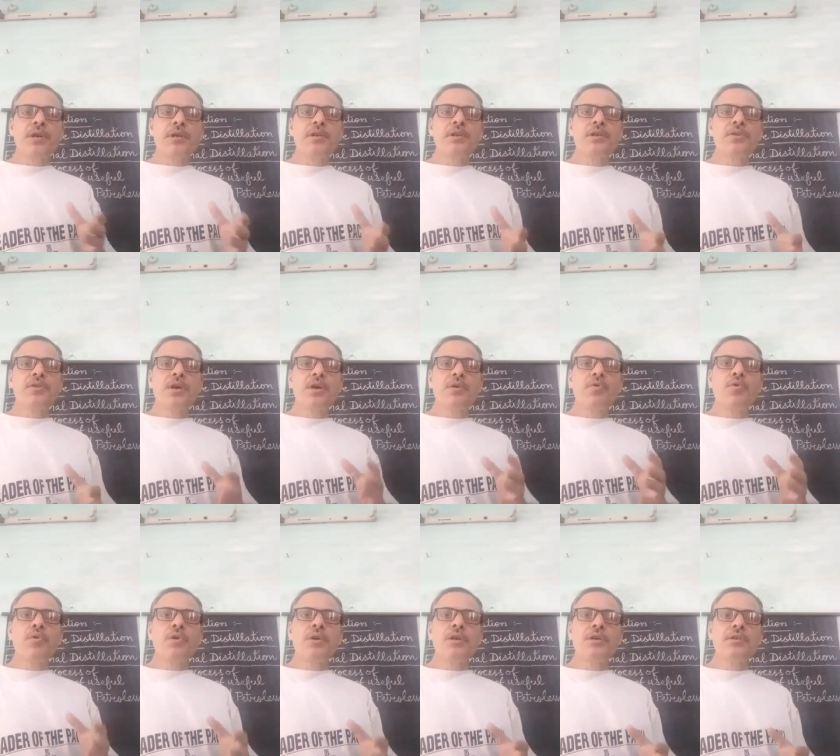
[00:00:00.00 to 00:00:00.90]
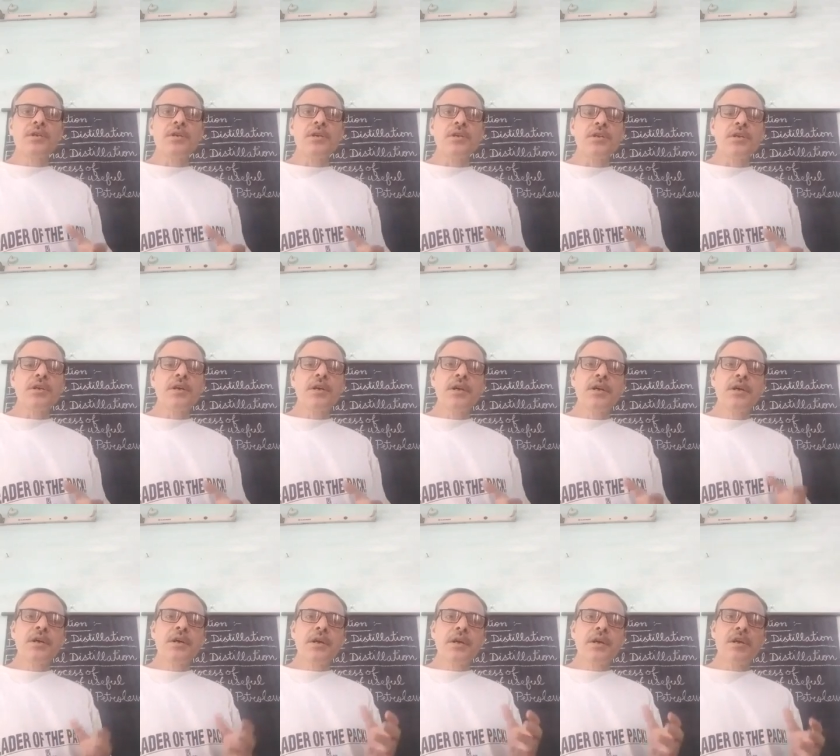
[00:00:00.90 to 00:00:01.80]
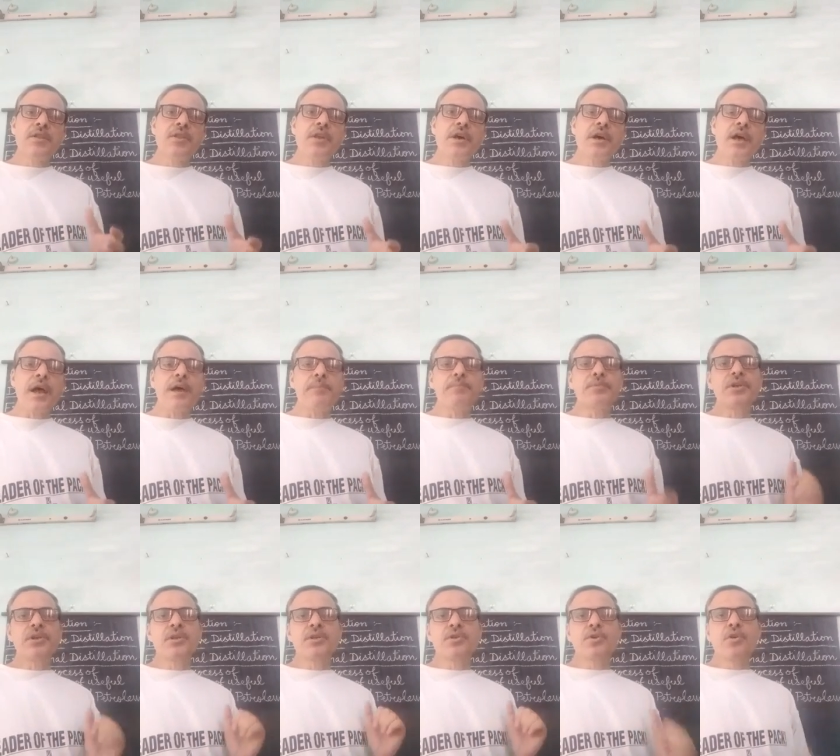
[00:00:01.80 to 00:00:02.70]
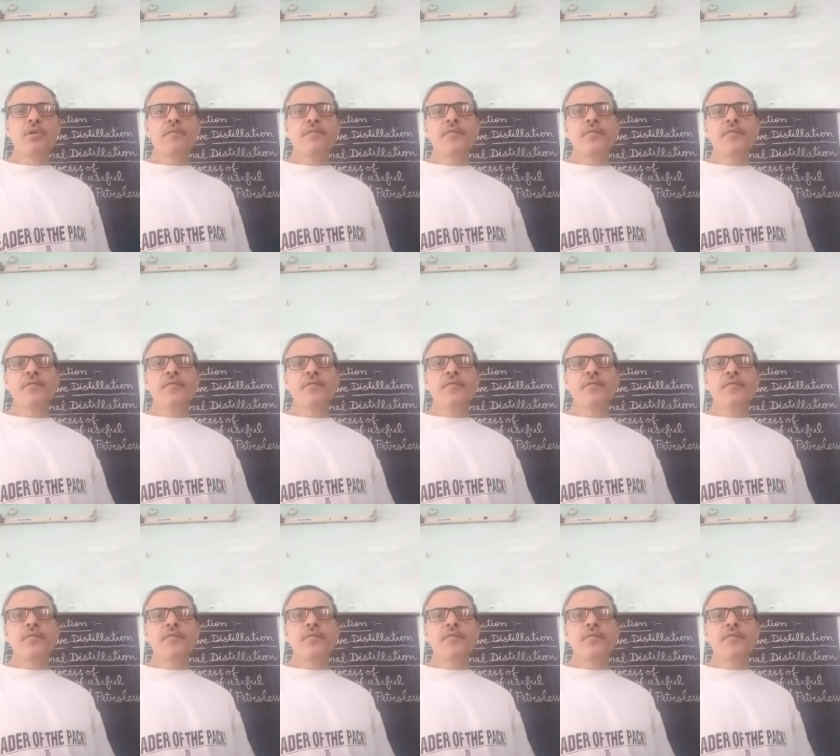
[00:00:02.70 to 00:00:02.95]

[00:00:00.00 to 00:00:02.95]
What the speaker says: is, the coal is heated in the absence of